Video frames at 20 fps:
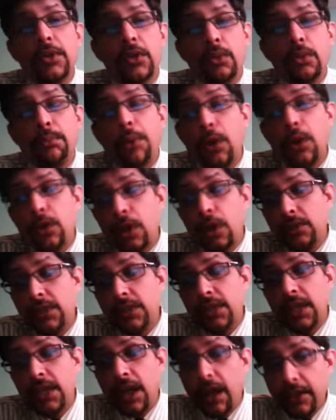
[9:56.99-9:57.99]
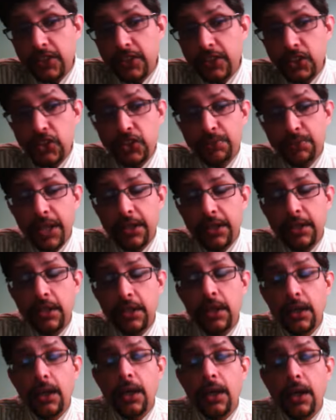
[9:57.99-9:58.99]
bowl out the Irishmen
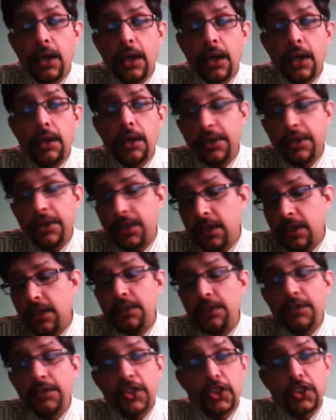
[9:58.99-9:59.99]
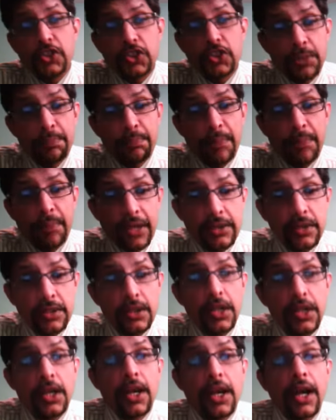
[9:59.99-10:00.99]
in a very cheap
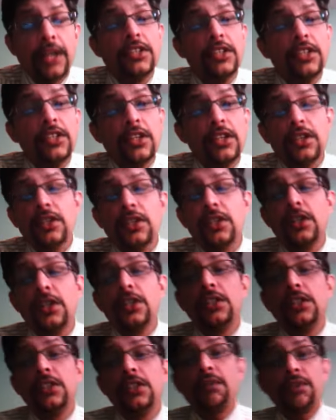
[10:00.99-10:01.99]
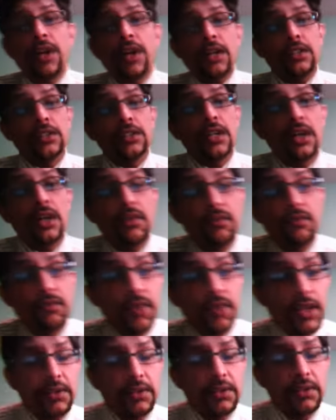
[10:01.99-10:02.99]
manner. And here they have run the
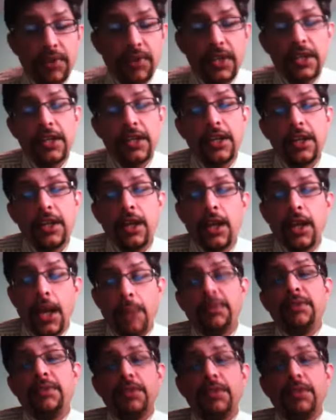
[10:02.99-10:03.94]
very, very, I mean, we